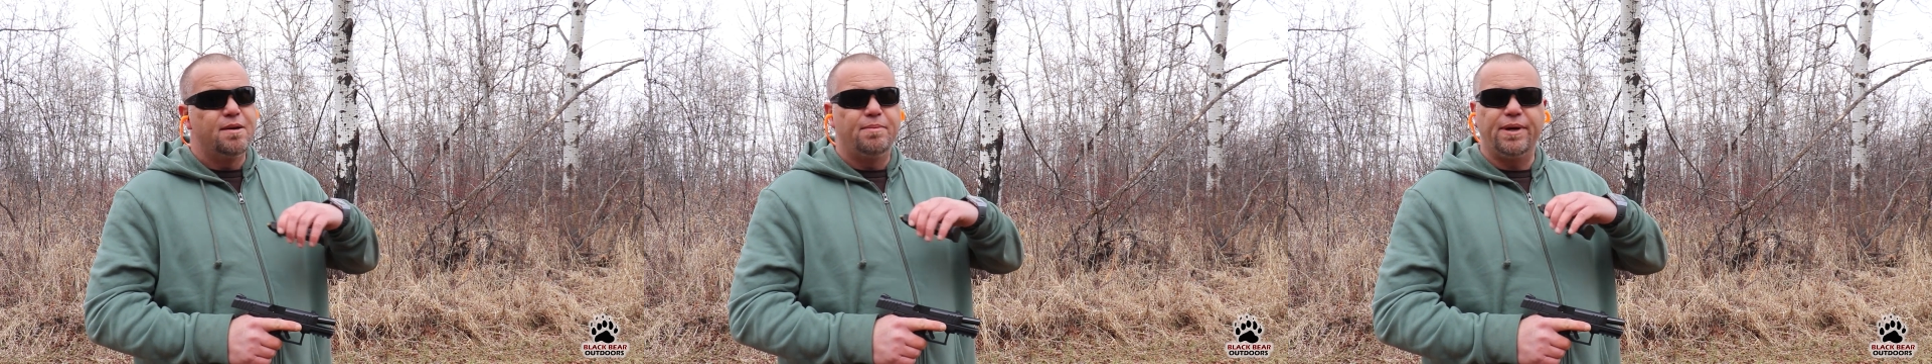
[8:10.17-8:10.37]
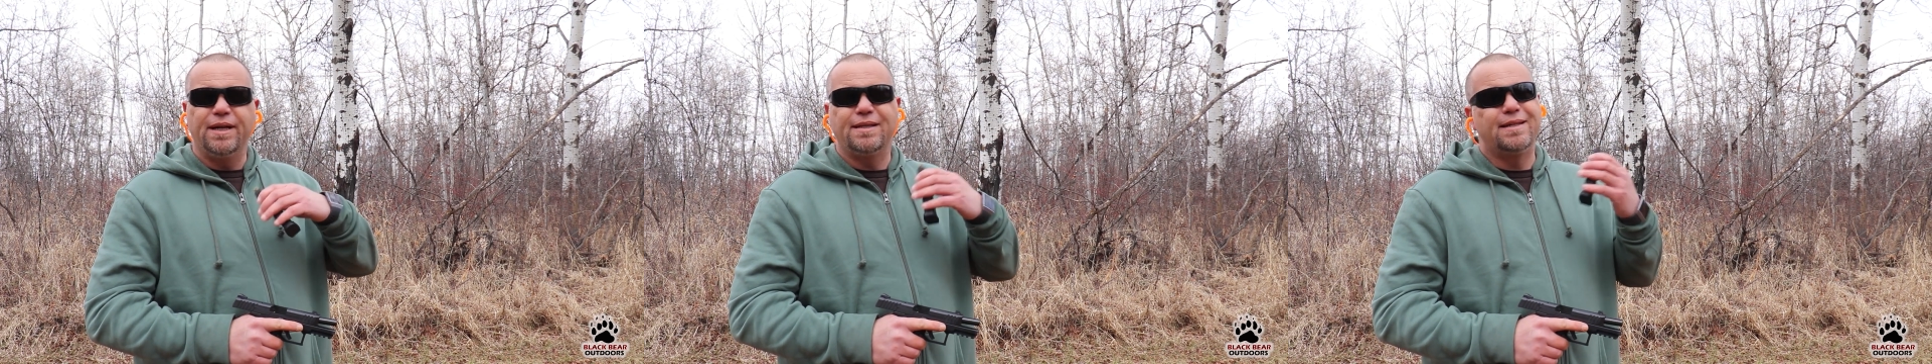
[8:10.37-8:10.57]

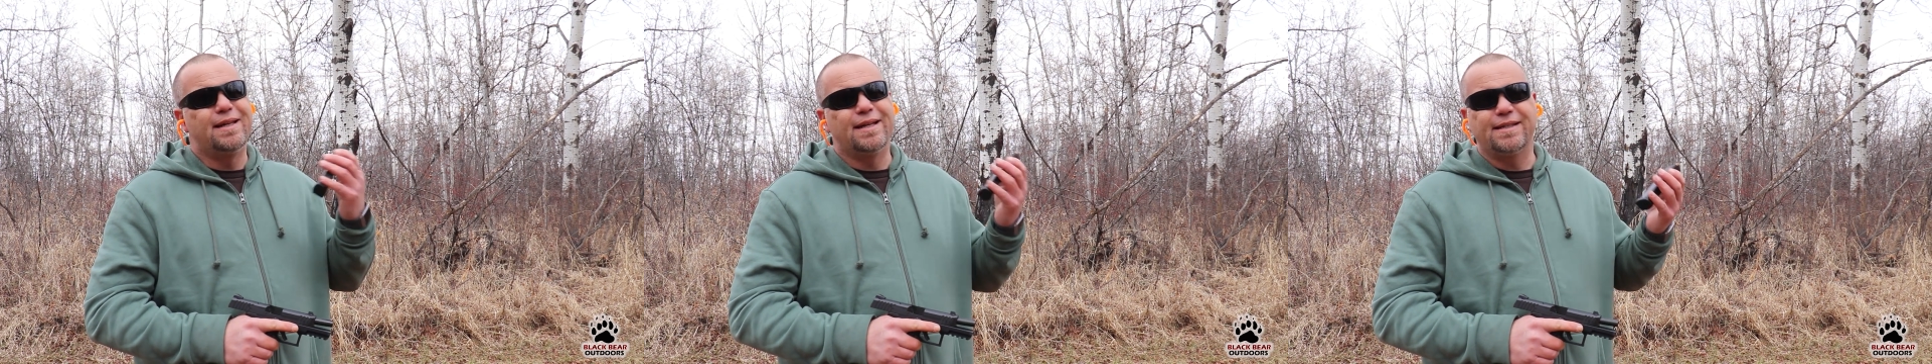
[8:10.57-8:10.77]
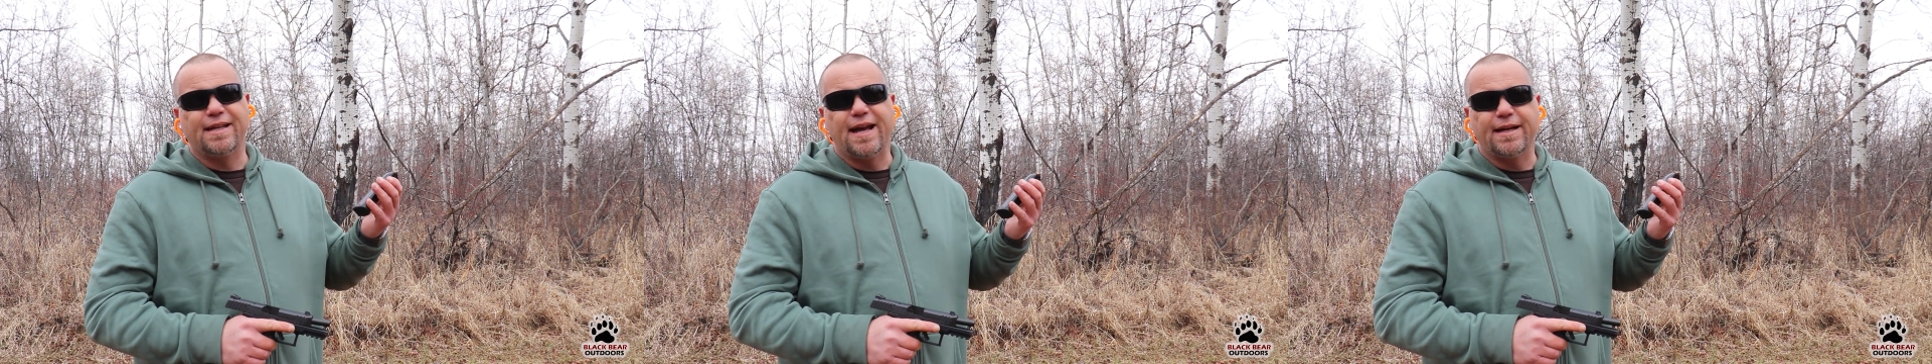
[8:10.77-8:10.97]
but it's the
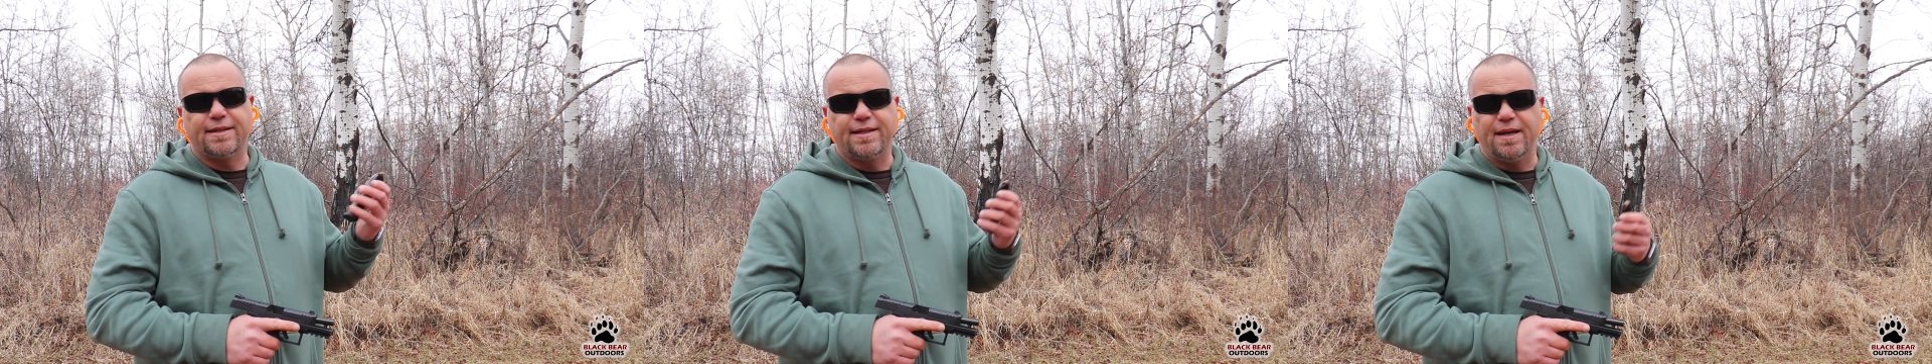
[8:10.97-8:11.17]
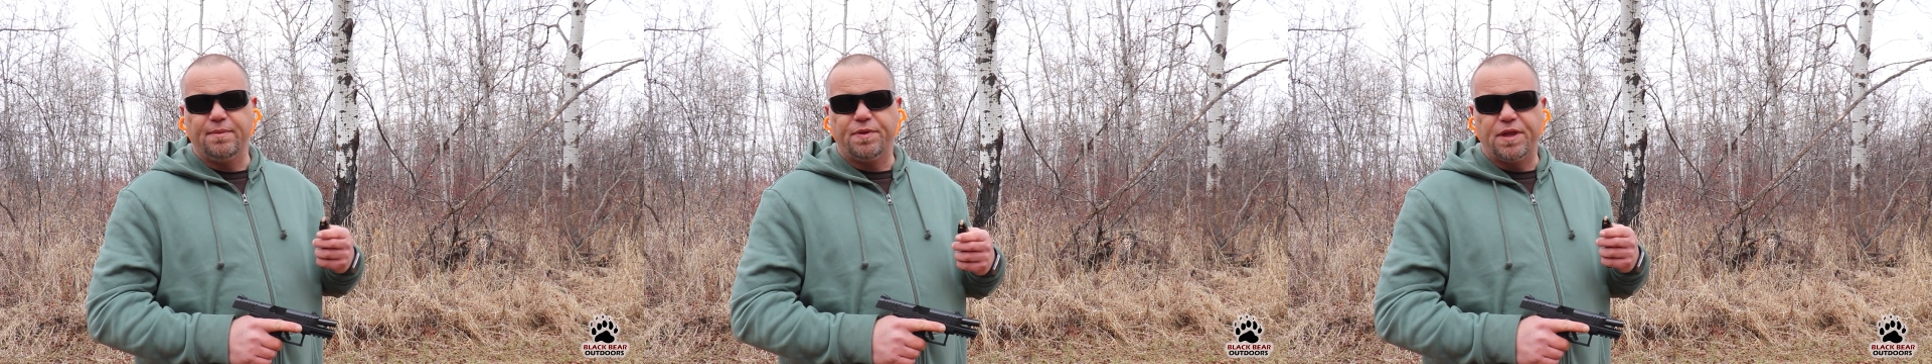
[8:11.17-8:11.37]
exact
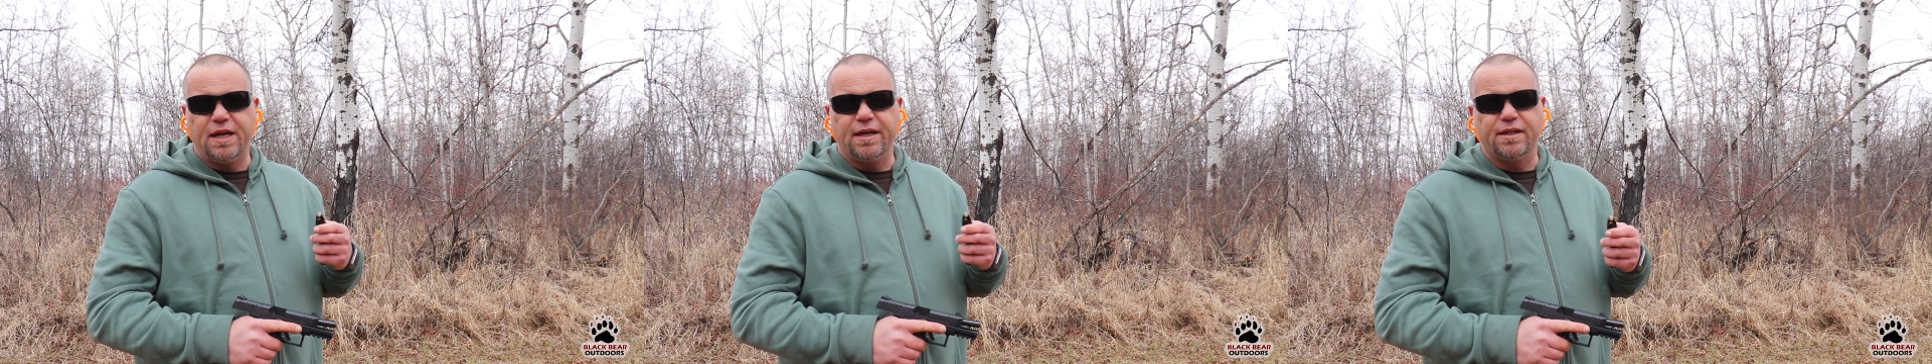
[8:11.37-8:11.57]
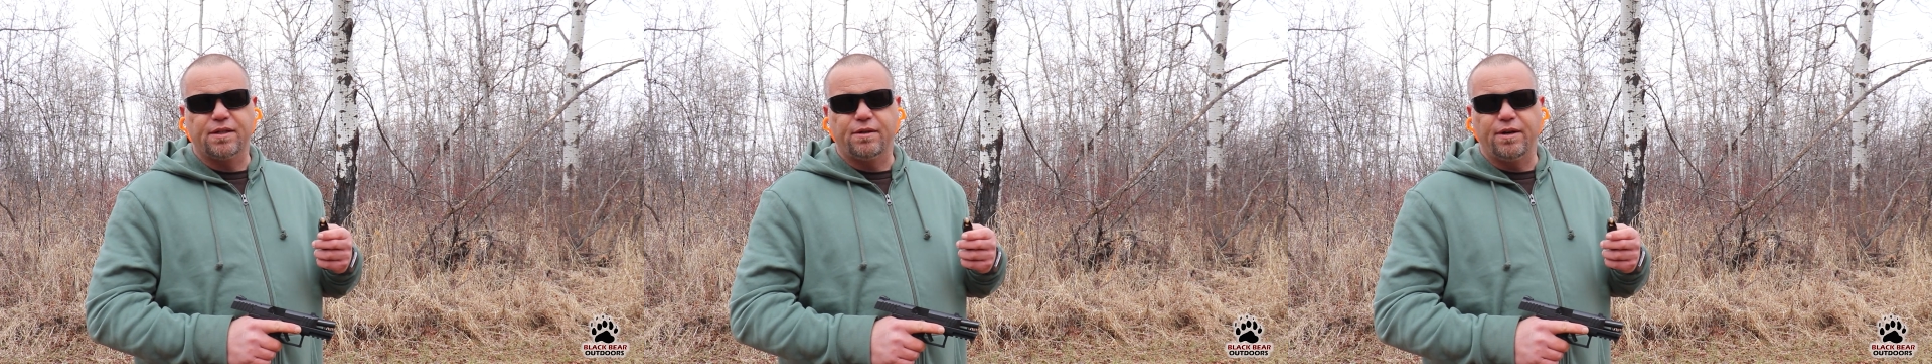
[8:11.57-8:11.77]
same
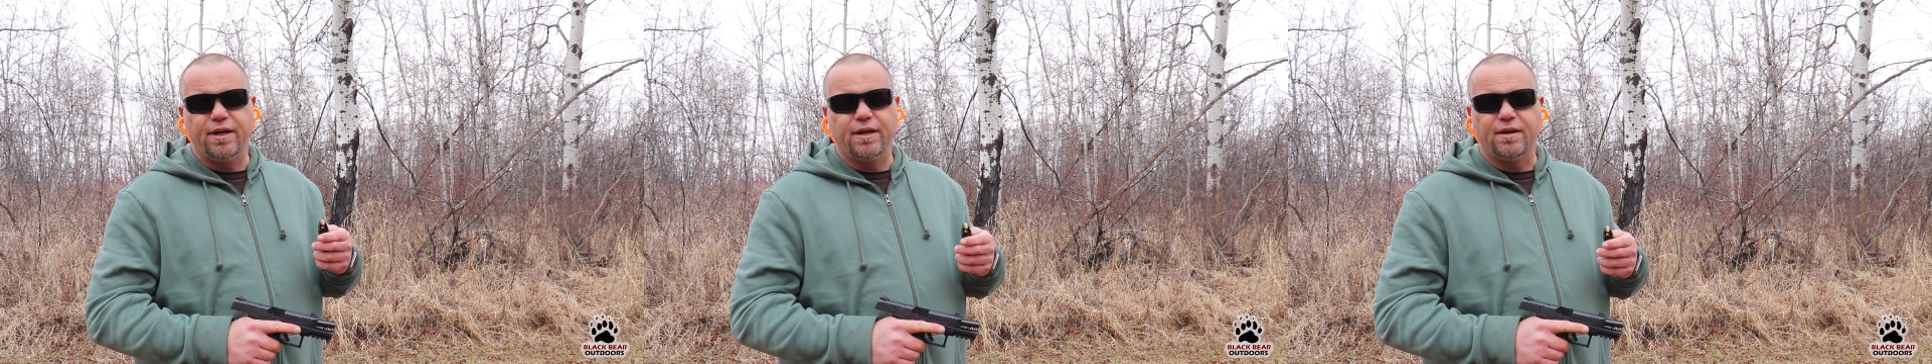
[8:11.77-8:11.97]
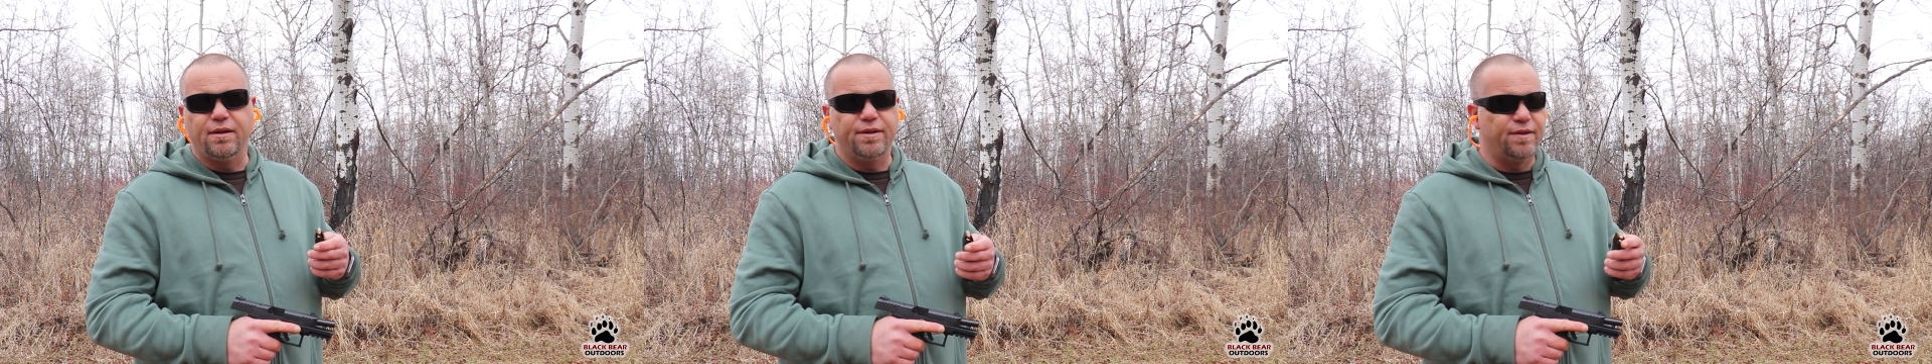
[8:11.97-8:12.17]
thing as Critical